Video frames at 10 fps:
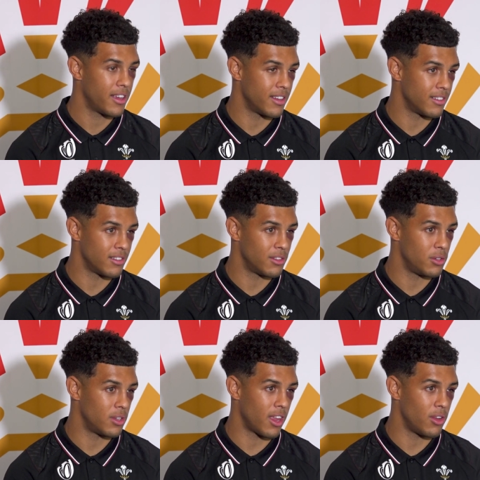and
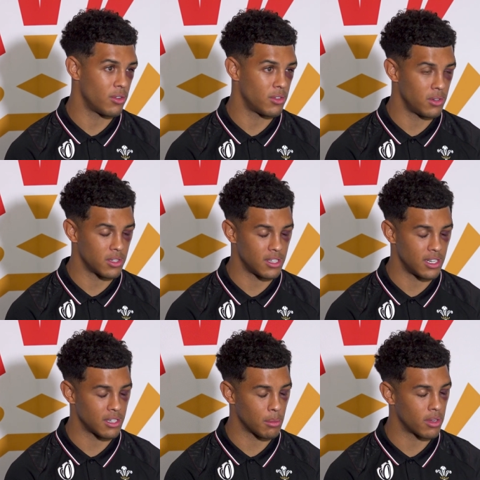you can
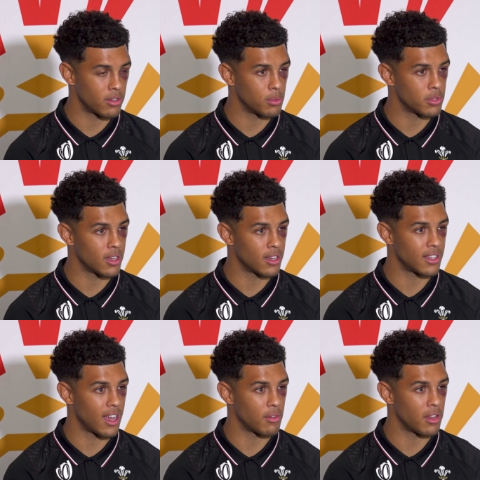see some of the
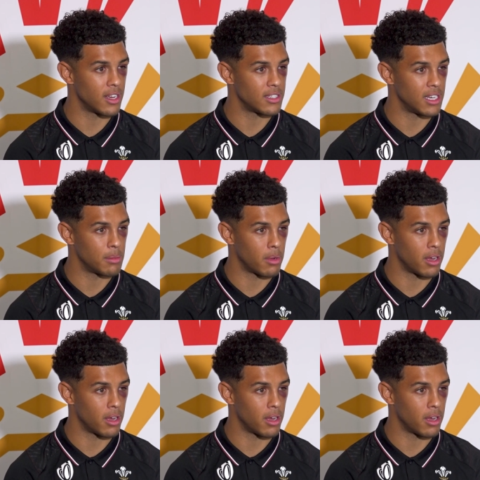superstars they have on their team.